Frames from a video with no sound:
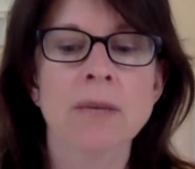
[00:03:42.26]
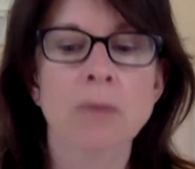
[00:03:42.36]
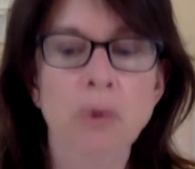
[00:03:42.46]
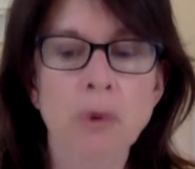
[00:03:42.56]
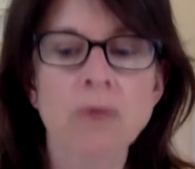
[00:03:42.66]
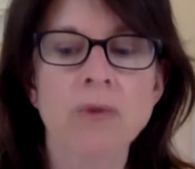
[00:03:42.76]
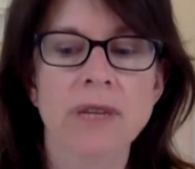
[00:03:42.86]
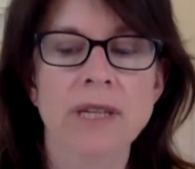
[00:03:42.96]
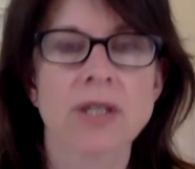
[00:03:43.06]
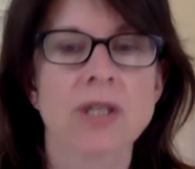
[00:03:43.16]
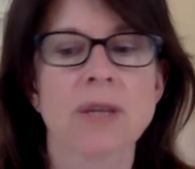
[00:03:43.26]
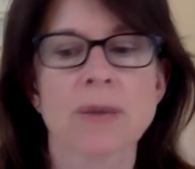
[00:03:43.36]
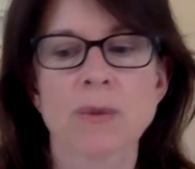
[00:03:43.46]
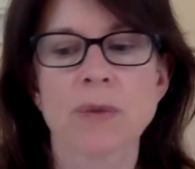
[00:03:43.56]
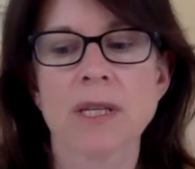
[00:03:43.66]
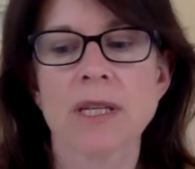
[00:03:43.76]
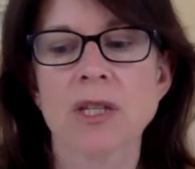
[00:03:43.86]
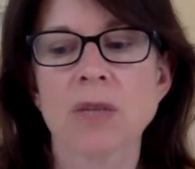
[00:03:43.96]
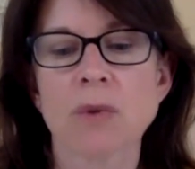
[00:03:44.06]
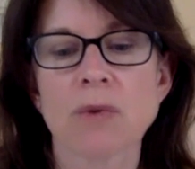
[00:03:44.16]
improve relationships, we need
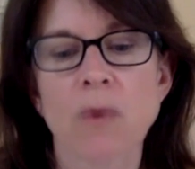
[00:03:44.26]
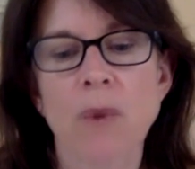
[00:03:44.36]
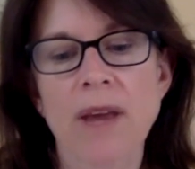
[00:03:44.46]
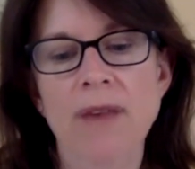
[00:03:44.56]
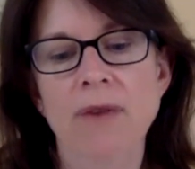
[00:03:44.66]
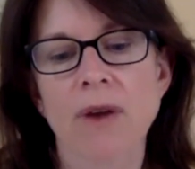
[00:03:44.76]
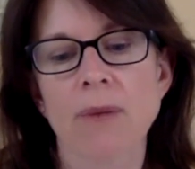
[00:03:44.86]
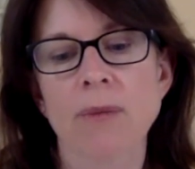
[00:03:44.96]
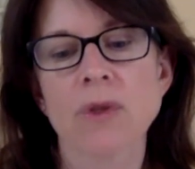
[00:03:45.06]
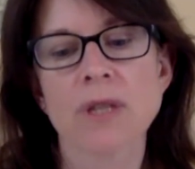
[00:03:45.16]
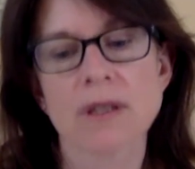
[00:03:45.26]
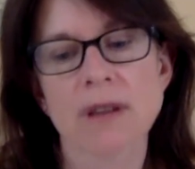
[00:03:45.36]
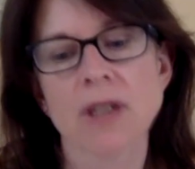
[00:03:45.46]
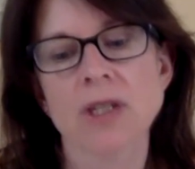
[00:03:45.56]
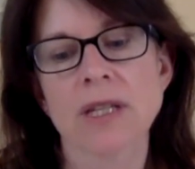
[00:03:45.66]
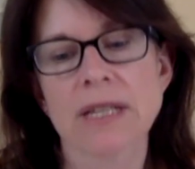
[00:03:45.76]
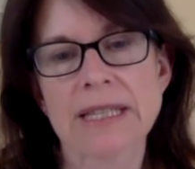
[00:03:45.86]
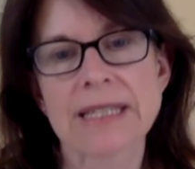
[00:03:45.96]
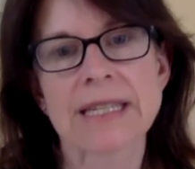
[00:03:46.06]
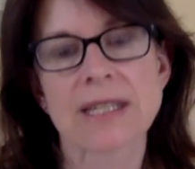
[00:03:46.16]
to move away from using logic and
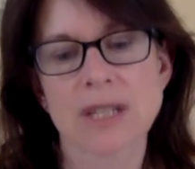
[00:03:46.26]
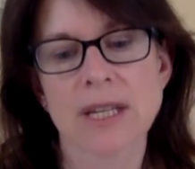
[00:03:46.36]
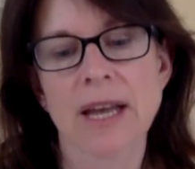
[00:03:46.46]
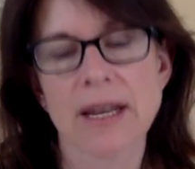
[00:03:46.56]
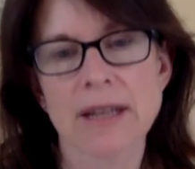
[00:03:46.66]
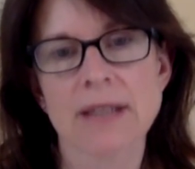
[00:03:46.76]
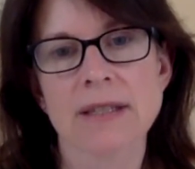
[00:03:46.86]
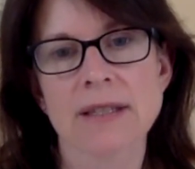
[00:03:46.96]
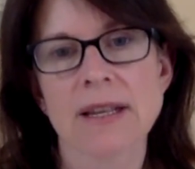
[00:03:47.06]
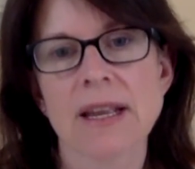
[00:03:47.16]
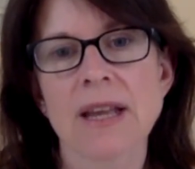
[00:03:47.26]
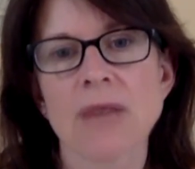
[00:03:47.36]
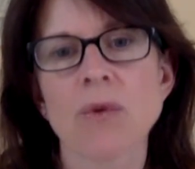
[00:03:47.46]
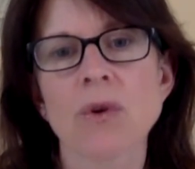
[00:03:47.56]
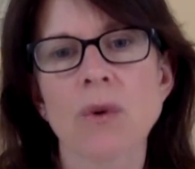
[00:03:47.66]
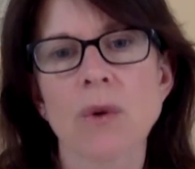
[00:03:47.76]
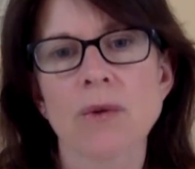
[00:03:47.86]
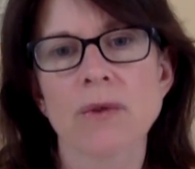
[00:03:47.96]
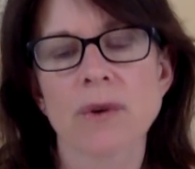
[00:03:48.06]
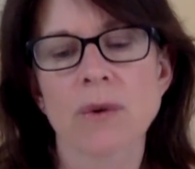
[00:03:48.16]
instinct to guide us. And we'll go
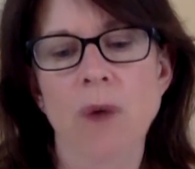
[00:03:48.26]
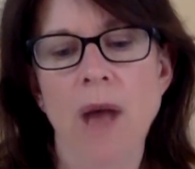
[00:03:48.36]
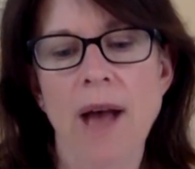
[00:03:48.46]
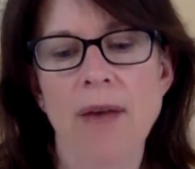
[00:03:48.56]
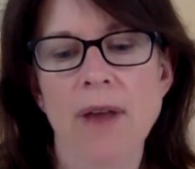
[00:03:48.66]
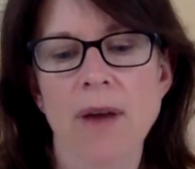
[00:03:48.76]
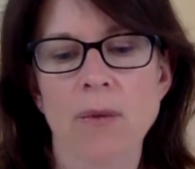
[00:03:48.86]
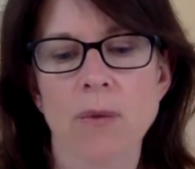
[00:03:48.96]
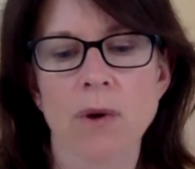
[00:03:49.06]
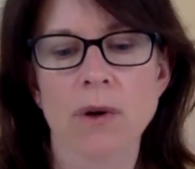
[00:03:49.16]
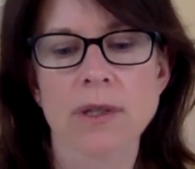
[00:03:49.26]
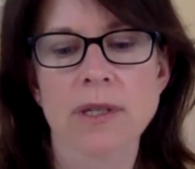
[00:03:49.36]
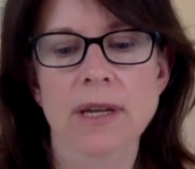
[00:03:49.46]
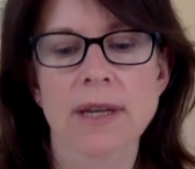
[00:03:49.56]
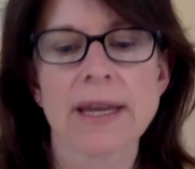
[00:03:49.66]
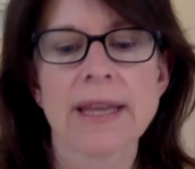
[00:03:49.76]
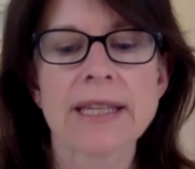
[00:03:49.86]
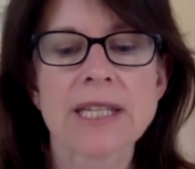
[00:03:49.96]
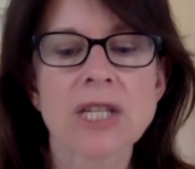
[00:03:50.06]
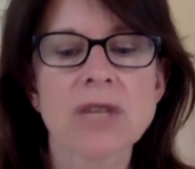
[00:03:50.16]
over how that works.
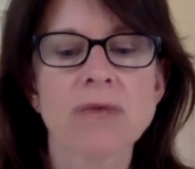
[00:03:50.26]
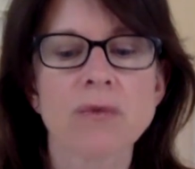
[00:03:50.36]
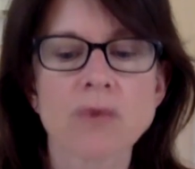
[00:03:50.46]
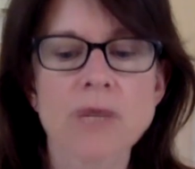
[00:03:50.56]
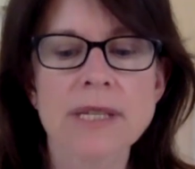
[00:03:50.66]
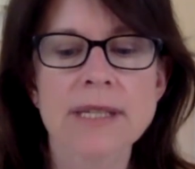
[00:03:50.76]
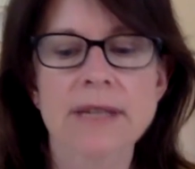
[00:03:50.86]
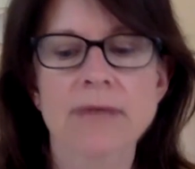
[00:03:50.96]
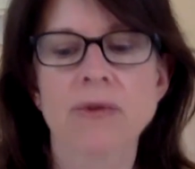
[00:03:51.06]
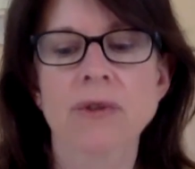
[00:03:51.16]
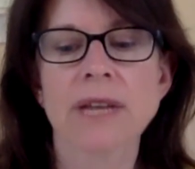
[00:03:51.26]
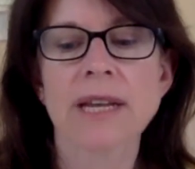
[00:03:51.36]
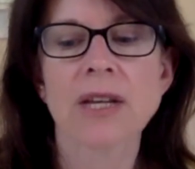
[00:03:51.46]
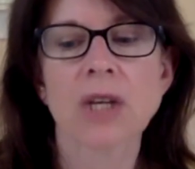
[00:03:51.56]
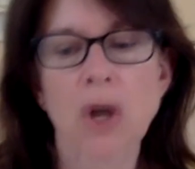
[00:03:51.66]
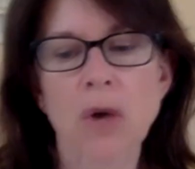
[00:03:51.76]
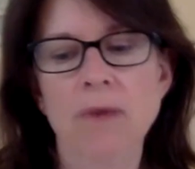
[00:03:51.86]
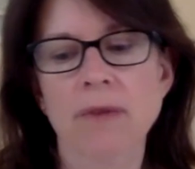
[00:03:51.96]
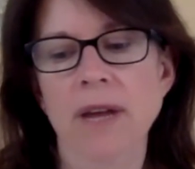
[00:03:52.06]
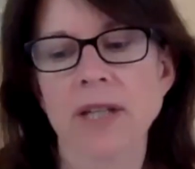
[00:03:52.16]
The chief reason for letting go
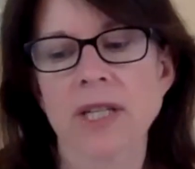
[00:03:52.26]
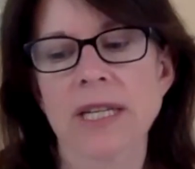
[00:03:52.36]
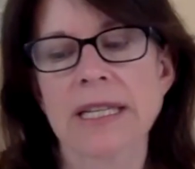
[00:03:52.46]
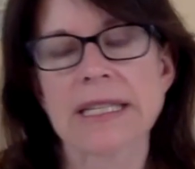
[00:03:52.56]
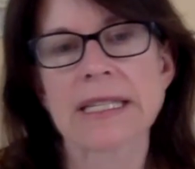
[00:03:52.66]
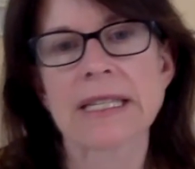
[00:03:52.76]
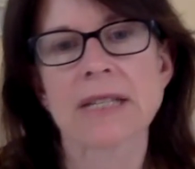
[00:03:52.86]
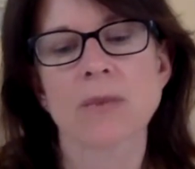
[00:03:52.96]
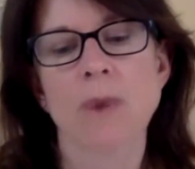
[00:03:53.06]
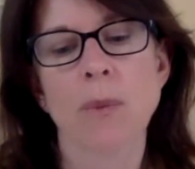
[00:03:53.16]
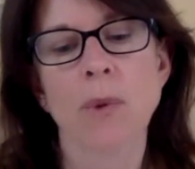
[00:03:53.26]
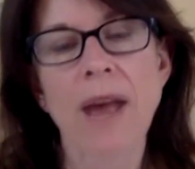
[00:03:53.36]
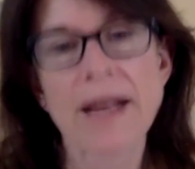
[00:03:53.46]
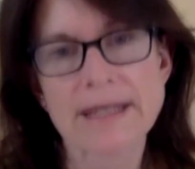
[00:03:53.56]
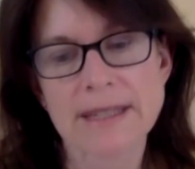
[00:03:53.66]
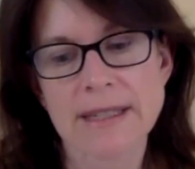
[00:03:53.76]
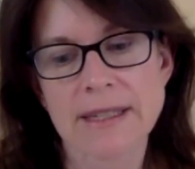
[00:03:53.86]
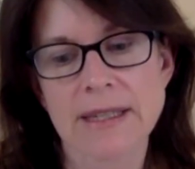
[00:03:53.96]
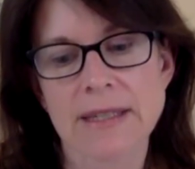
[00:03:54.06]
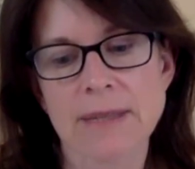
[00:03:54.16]
of logic and instinct while practicing
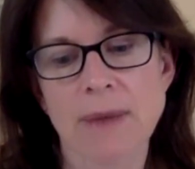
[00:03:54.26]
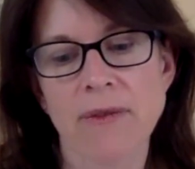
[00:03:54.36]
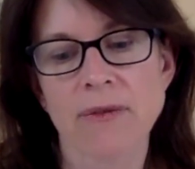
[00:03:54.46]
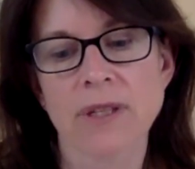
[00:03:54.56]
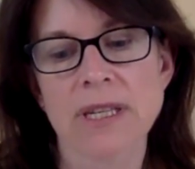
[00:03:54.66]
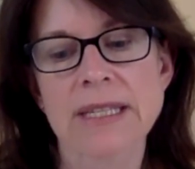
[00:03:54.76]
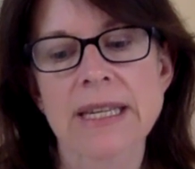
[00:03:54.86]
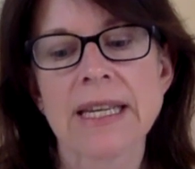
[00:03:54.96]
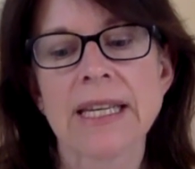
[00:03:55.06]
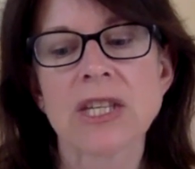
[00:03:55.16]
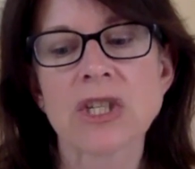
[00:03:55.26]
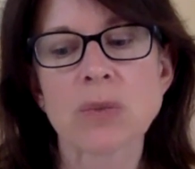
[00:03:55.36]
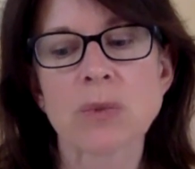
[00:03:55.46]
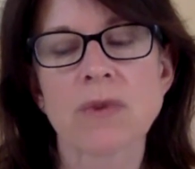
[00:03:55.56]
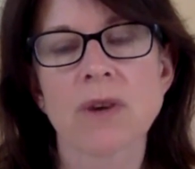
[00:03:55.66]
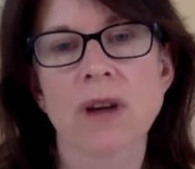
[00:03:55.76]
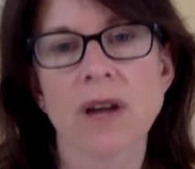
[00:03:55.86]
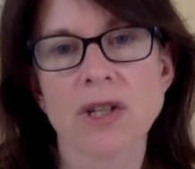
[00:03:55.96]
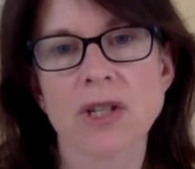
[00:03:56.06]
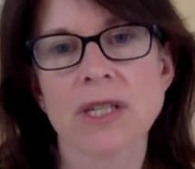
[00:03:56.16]
TSD mindfulness is to move our
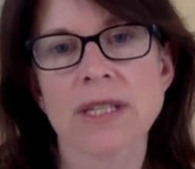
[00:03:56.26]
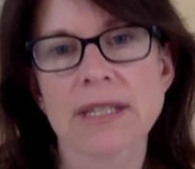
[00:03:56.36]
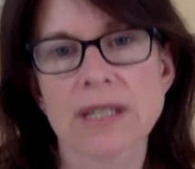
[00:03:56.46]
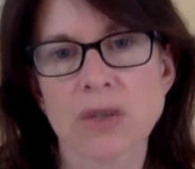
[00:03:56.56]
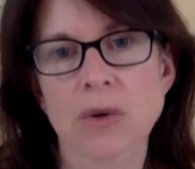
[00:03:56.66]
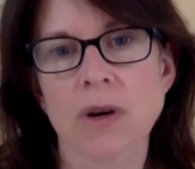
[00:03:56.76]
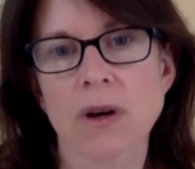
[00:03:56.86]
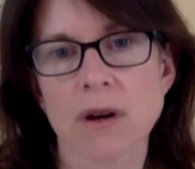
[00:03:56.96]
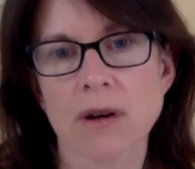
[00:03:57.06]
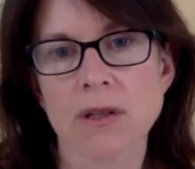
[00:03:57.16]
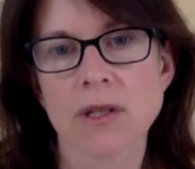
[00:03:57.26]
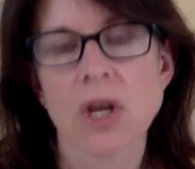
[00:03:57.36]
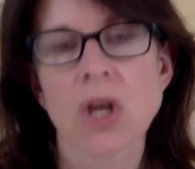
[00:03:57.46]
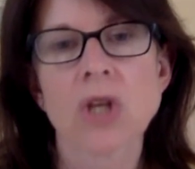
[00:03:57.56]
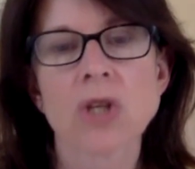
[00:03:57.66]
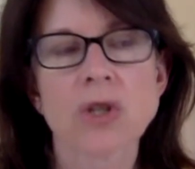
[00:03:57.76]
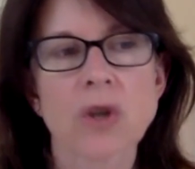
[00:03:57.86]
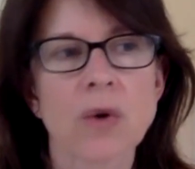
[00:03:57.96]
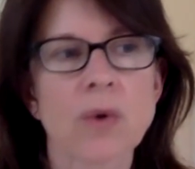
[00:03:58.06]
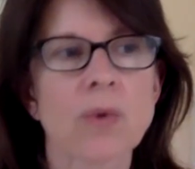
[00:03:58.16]
consciousness into our hearts.
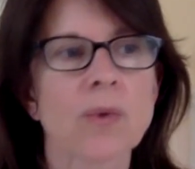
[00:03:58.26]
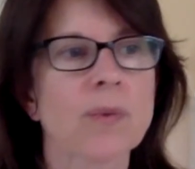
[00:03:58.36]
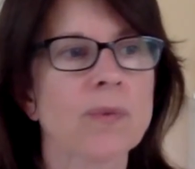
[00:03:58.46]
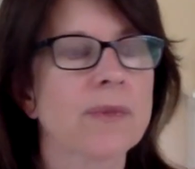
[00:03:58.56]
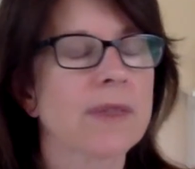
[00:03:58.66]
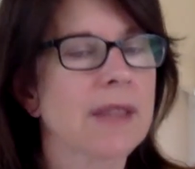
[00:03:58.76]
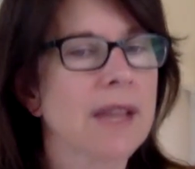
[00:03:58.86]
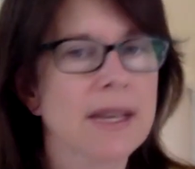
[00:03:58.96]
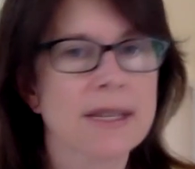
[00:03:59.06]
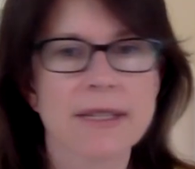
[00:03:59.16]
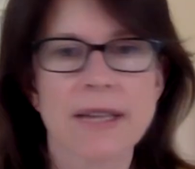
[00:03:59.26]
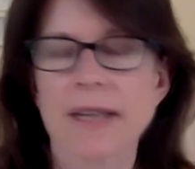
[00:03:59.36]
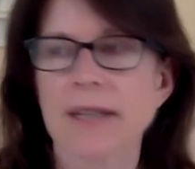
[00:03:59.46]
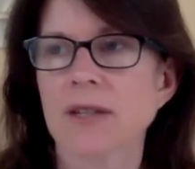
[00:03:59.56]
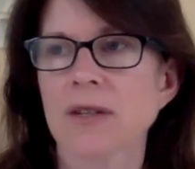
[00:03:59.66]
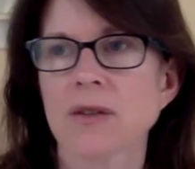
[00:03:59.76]
So like I said,